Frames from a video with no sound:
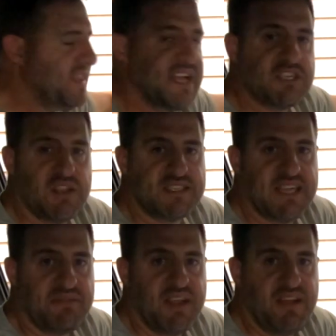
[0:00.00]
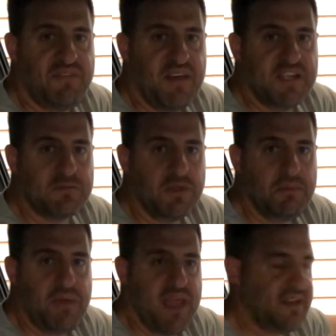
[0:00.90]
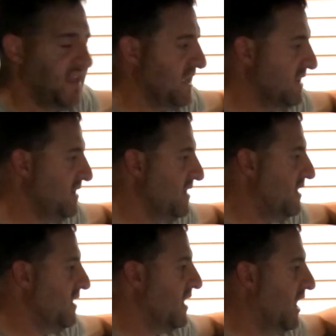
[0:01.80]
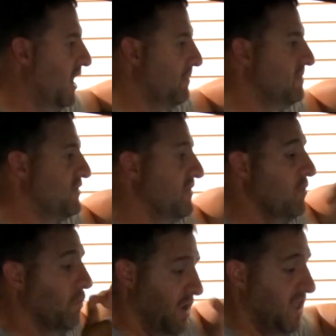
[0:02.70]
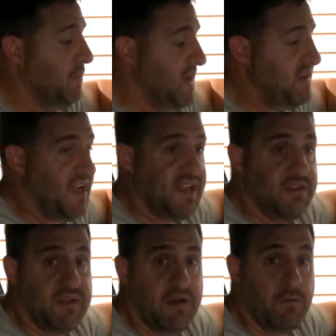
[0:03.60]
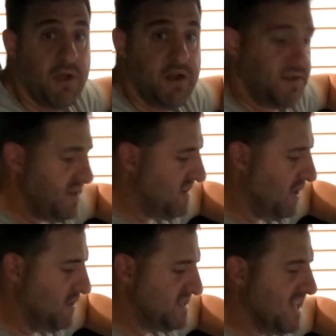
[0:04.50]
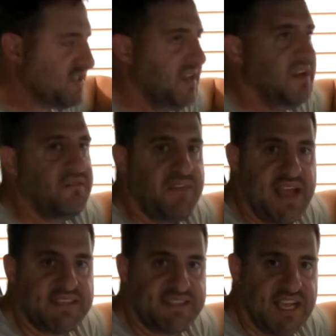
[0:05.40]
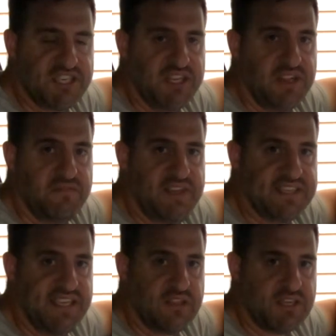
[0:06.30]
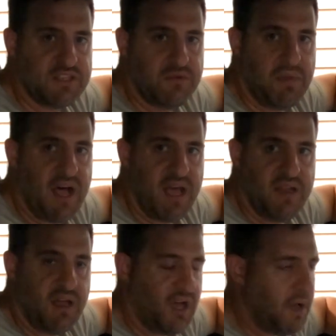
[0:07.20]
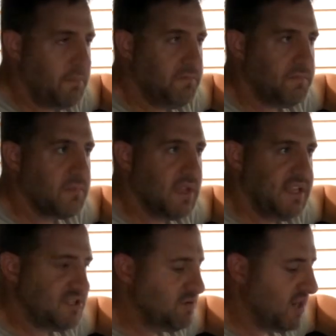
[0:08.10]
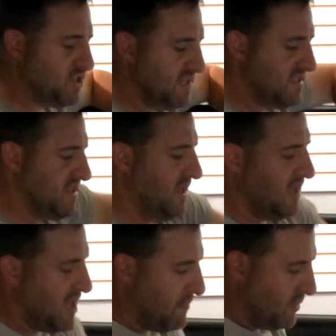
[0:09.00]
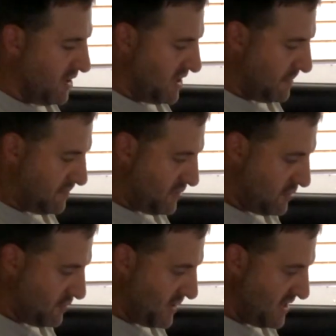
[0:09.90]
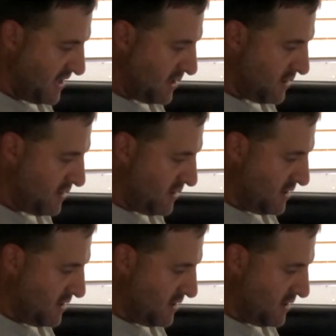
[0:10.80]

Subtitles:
that's all the stuff that I found that's really baked in. So if you really want to dig into it in greater detail, there's actually an advanced section in the VZClusterMod instructions. I'll pull it up right here.